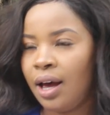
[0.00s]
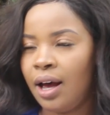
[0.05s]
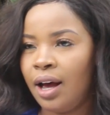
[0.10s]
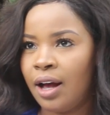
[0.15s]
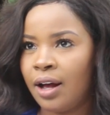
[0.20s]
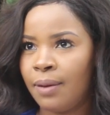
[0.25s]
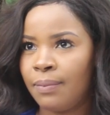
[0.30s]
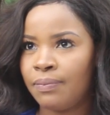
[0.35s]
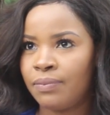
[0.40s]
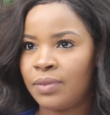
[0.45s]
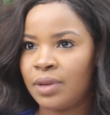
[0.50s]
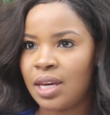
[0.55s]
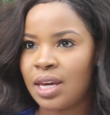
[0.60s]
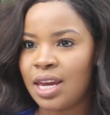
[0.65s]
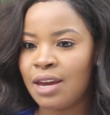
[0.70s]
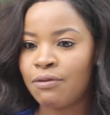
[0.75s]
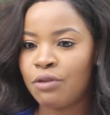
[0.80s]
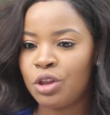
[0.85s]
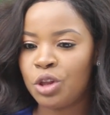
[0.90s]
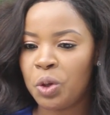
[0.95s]
Um,
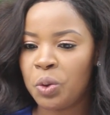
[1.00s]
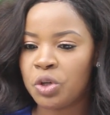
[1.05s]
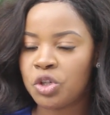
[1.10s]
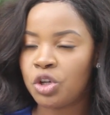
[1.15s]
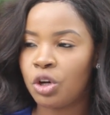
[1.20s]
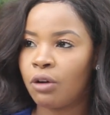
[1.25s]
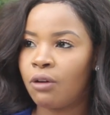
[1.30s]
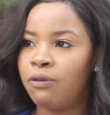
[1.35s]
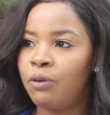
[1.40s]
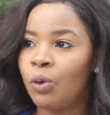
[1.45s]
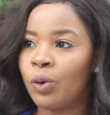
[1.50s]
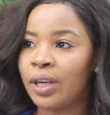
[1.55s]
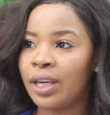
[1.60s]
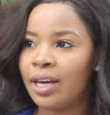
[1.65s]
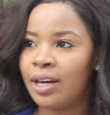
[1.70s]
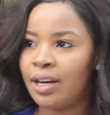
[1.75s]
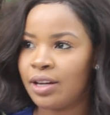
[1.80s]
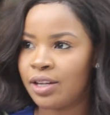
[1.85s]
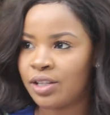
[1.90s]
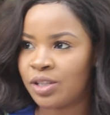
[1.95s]
even though it took four
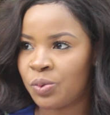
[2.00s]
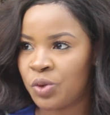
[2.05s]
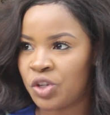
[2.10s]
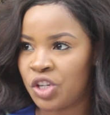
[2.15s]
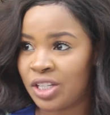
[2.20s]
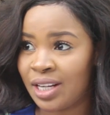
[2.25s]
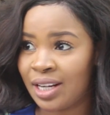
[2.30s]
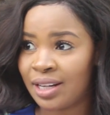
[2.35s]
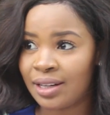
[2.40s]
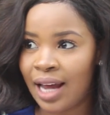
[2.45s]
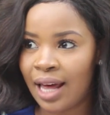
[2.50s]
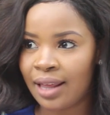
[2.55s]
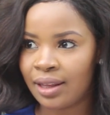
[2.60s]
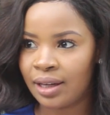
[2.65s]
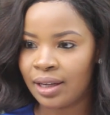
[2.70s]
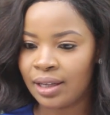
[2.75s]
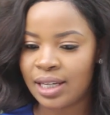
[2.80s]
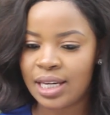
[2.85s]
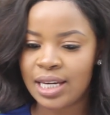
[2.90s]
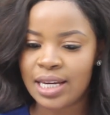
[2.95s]
years, which is
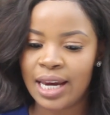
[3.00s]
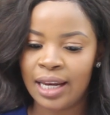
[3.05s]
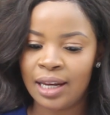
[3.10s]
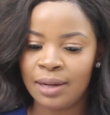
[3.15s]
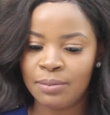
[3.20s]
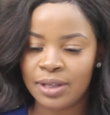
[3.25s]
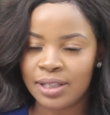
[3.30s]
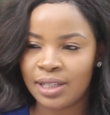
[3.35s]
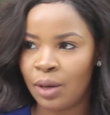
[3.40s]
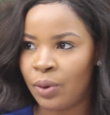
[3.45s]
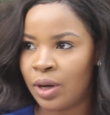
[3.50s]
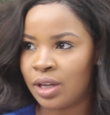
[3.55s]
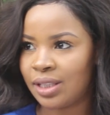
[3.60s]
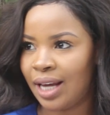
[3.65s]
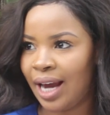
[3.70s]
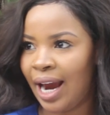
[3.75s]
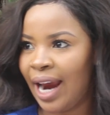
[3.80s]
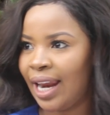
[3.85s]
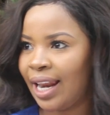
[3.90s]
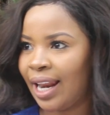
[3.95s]
another key element I want
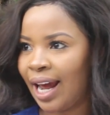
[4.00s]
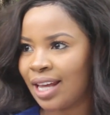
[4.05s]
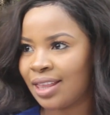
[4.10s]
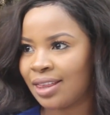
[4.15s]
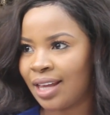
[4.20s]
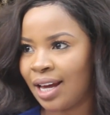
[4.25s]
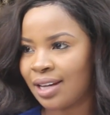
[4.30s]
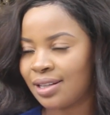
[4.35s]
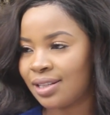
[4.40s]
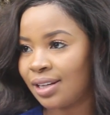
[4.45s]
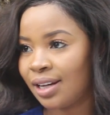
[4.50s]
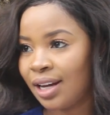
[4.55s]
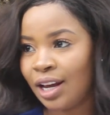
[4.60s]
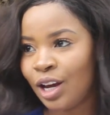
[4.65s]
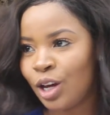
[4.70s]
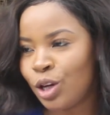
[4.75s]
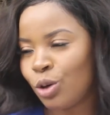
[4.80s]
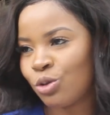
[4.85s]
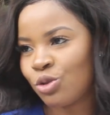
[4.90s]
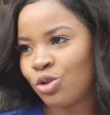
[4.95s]
to highlight, that
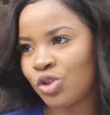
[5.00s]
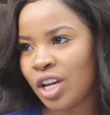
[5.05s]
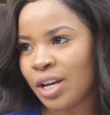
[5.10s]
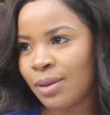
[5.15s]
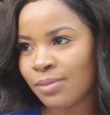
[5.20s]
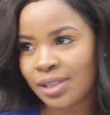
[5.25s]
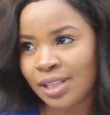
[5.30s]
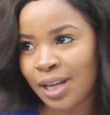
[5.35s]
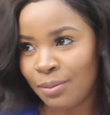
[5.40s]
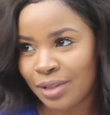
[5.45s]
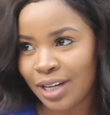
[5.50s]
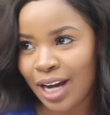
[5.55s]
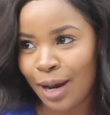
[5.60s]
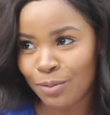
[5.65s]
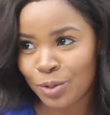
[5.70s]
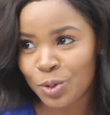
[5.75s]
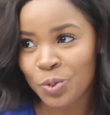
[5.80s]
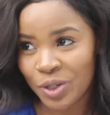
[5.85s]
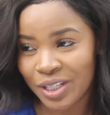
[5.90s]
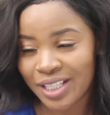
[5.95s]
your dreams
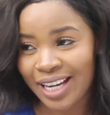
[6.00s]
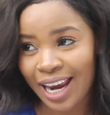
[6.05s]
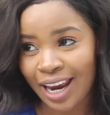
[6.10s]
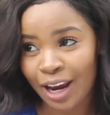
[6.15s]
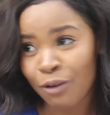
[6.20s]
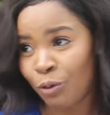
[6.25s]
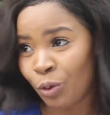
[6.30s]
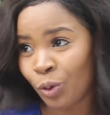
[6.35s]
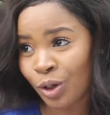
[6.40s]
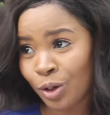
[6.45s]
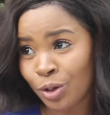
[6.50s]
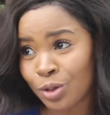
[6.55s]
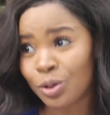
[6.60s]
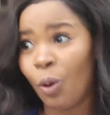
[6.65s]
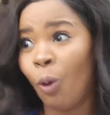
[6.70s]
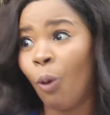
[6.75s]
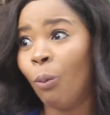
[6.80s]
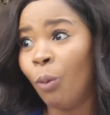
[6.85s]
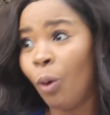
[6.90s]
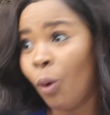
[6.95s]
sometimes will take four years
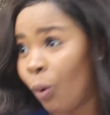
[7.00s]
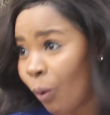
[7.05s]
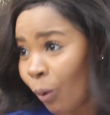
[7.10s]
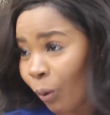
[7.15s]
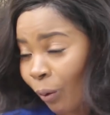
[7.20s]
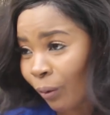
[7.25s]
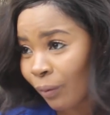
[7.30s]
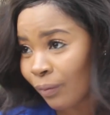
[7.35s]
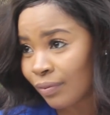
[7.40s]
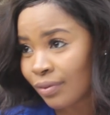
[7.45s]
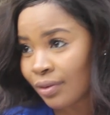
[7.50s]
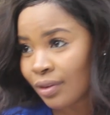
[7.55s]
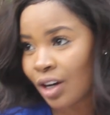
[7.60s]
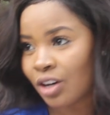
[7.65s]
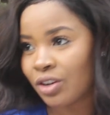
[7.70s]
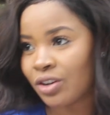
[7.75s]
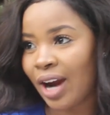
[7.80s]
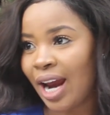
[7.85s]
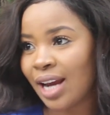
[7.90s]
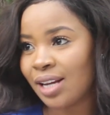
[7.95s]
or more
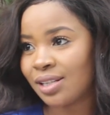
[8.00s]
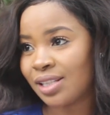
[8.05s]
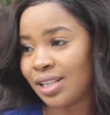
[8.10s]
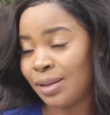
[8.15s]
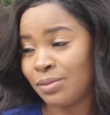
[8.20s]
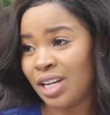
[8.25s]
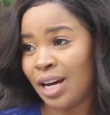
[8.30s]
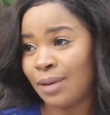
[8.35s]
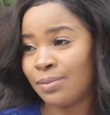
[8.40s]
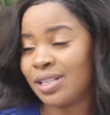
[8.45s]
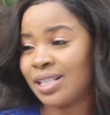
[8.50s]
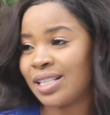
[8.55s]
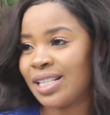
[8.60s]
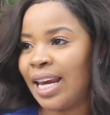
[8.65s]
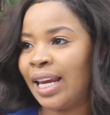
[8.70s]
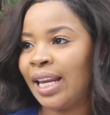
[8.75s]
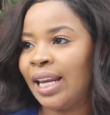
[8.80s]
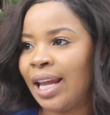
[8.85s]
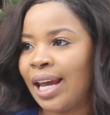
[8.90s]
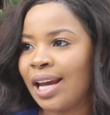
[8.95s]
right? Sometimes I'll
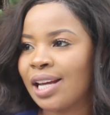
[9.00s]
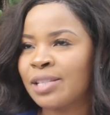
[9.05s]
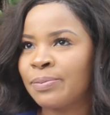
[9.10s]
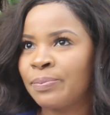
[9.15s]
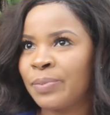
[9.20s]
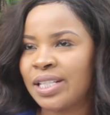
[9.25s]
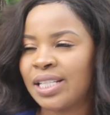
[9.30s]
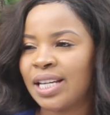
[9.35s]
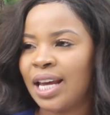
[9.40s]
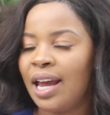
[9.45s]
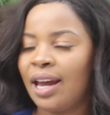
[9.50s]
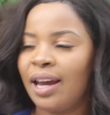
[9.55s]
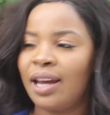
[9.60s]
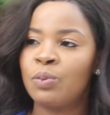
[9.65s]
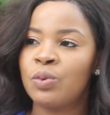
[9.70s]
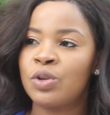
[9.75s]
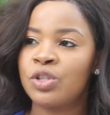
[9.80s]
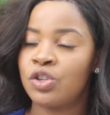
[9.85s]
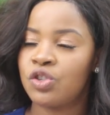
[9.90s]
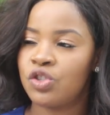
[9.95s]
take less, but
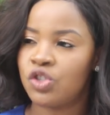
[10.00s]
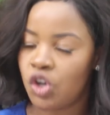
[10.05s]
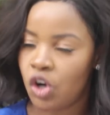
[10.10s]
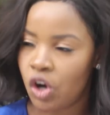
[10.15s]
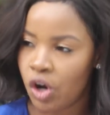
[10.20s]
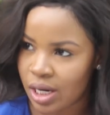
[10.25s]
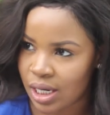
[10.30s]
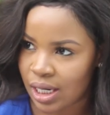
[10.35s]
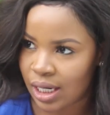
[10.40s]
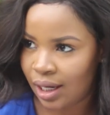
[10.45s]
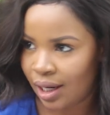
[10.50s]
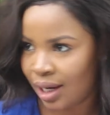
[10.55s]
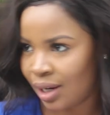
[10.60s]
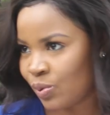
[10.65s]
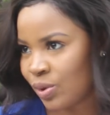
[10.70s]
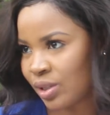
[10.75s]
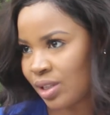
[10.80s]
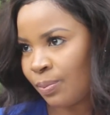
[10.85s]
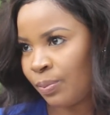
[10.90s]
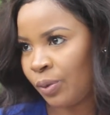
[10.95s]
it was a journey.
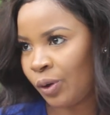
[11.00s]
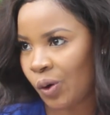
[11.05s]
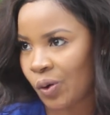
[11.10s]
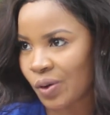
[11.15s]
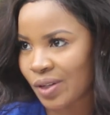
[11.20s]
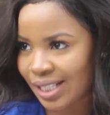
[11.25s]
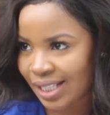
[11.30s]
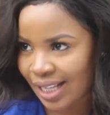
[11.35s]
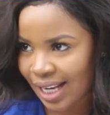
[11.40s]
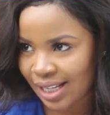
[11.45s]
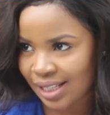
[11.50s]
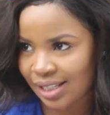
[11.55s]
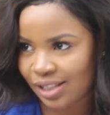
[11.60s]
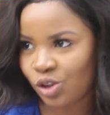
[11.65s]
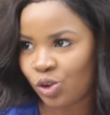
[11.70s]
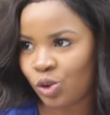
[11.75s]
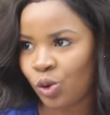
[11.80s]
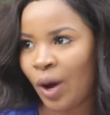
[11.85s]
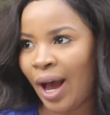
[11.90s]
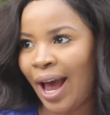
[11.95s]
It was a
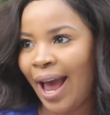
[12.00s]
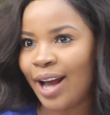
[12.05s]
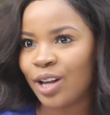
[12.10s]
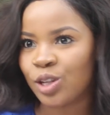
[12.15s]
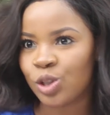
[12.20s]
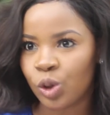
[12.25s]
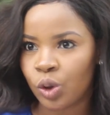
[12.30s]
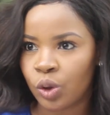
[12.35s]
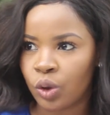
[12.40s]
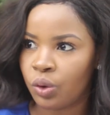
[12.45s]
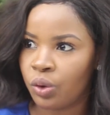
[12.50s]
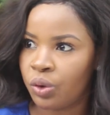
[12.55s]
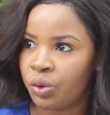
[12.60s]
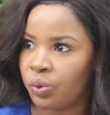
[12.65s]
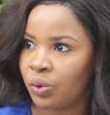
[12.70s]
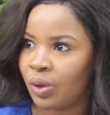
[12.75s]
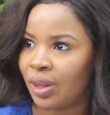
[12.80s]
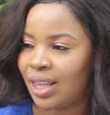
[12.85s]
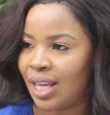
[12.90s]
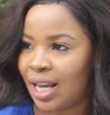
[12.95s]
process. You know, I had to go
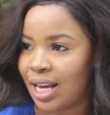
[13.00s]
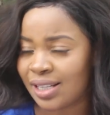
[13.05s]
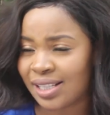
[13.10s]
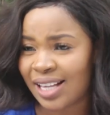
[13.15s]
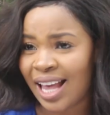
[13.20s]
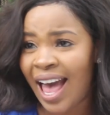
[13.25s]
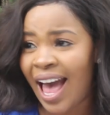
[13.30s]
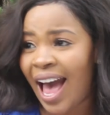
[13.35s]
through things.